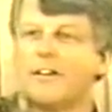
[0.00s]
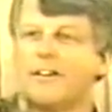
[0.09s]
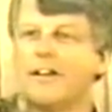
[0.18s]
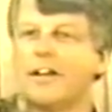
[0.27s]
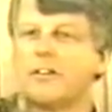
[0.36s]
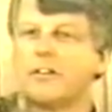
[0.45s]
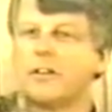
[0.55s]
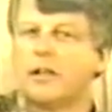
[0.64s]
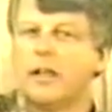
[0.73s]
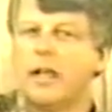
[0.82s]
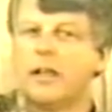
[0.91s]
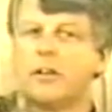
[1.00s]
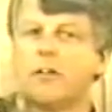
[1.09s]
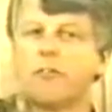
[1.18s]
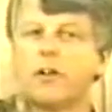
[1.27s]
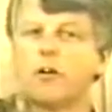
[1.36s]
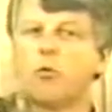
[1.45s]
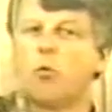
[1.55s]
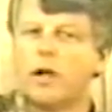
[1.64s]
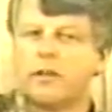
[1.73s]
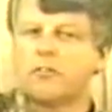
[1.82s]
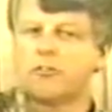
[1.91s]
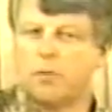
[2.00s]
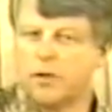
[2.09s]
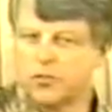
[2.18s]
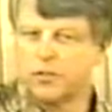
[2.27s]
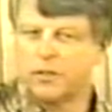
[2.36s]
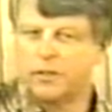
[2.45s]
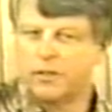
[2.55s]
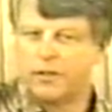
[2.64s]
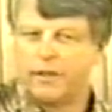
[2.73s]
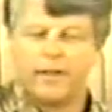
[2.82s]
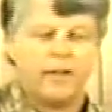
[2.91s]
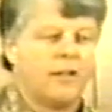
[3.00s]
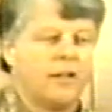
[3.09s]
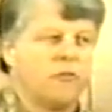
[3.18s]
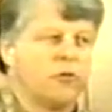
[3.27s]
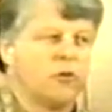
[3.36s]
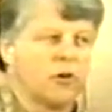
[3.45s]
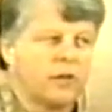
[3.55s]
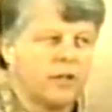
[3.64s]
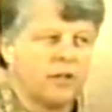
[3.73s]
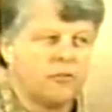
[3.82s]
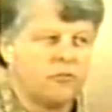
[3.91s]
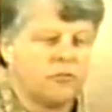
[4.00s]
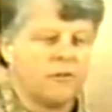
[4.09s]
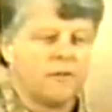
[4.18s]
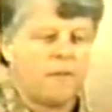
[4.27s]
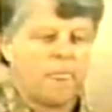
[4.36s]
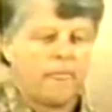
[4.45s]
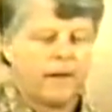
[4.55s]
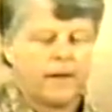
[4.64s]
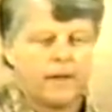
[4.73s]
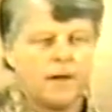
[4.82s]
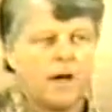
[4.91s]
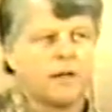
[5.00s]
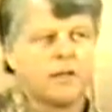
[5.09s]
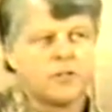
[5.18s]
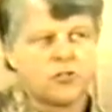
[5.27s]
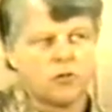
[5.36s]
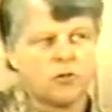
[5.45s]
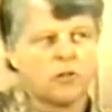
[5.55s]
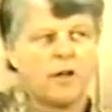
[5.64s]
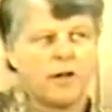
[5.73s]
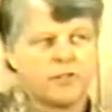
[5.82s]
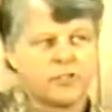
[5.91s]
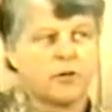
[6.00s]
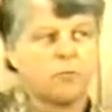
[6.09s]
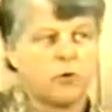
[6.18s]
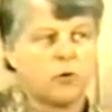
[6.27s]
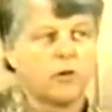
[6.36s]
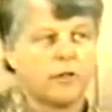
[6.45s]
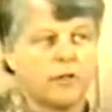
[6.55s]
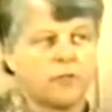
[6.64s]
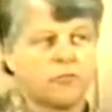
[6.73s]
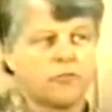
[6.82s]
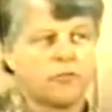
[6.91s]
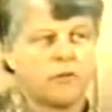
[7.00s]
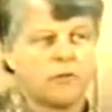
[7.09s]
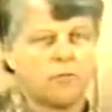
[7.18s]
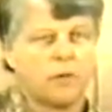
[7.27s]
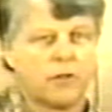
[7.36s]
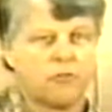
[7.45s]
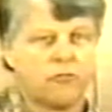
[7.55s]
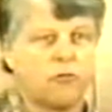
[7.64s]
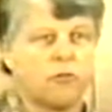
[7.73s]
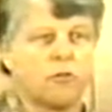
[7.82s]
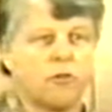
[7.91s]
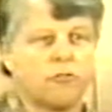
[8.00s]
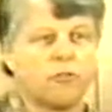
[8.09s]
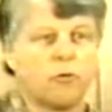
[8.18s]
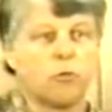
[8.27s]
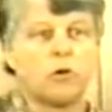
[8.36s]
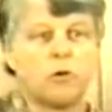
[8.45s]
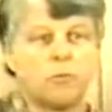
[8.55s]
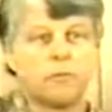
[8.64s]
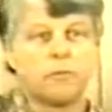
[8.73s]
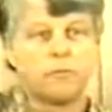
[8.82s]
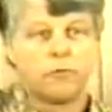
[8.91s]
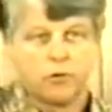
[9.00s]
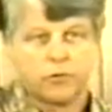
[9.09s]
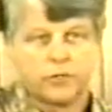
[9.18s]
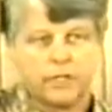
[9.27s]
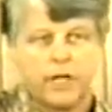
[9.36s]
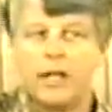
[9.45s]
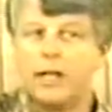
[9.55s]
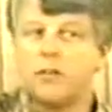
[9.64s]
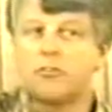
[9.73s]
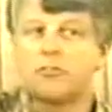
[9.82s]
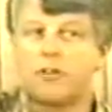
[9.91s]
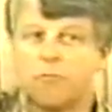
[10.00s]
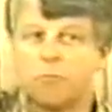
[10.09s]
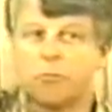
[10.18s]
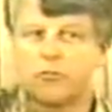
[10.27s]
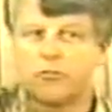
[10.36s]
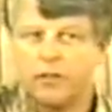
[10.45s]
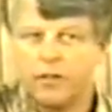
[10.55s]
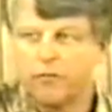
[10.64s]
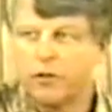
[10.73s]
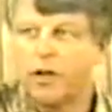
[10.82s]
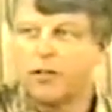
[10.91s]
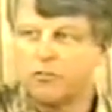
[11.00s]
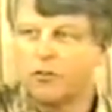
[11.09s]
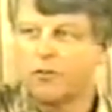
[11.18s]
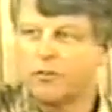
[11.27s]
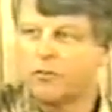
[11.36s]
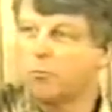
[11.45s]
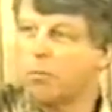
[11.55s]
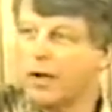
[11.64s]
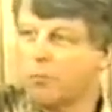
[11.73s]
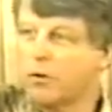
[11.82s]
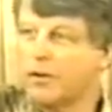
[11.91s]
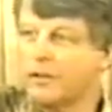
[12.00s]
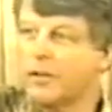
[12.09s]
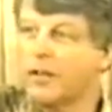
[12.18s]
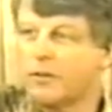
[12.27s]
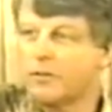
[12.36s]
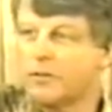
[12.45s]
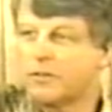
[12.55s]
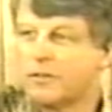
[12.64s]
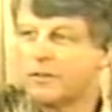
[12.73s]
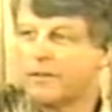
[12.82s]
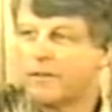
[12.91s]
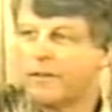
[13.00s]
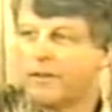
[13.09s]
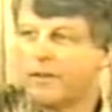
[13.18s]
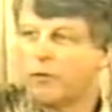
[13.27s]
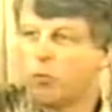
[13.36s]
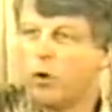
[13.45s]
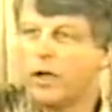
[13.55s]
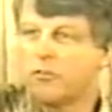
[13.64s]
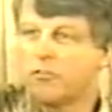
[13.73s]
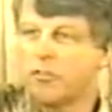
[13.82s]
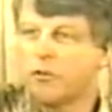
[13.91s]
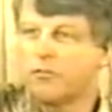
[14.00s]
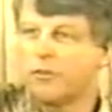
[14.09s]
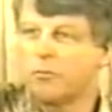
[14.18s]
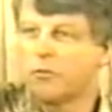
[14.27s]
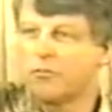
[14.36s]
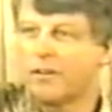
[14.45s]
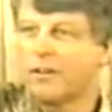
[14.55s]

and, and if they are white, especially, if your kids cannot internalize their minorityness, because two thirds of the world, folks, 87% of God's earth is black, brown, and yellow. White is 13%.